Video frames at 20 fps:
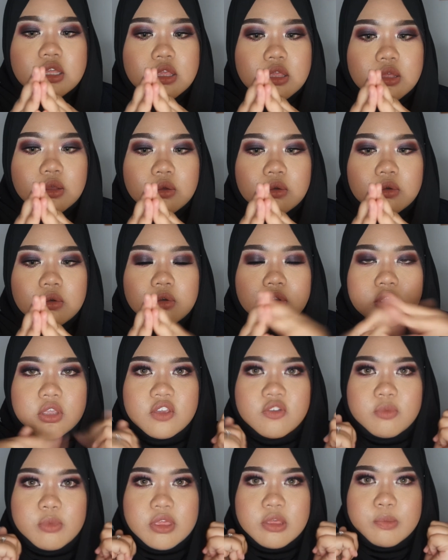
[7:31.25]
So
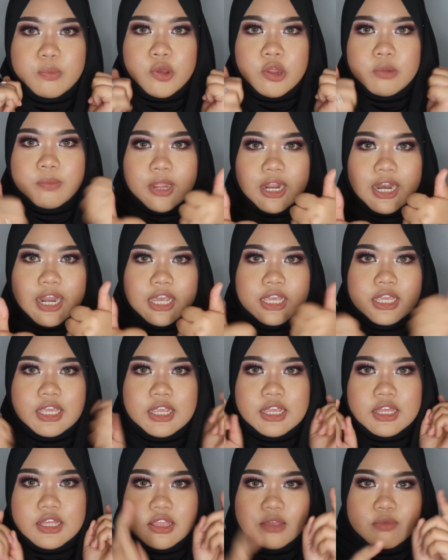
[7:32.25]
give me support by
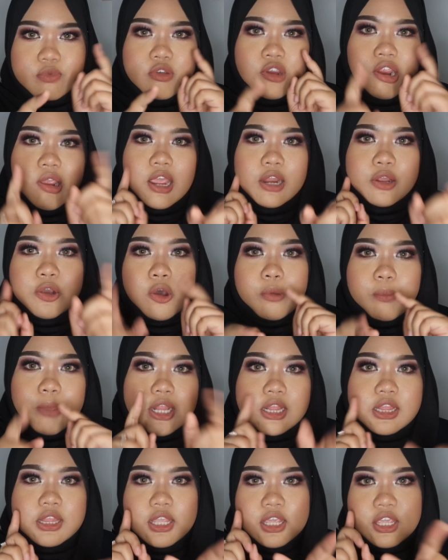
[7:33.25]
liking and subscribe and
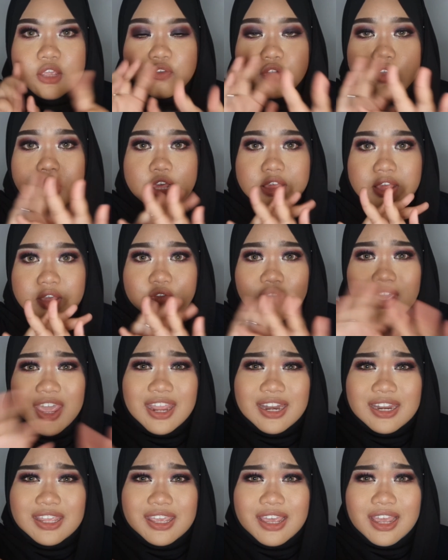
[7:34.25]
commenting if you guys have
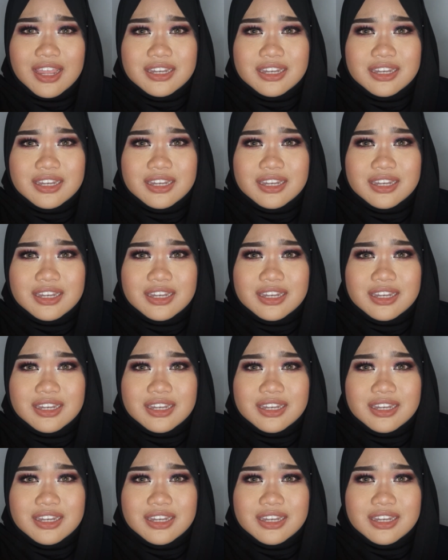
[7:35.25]
any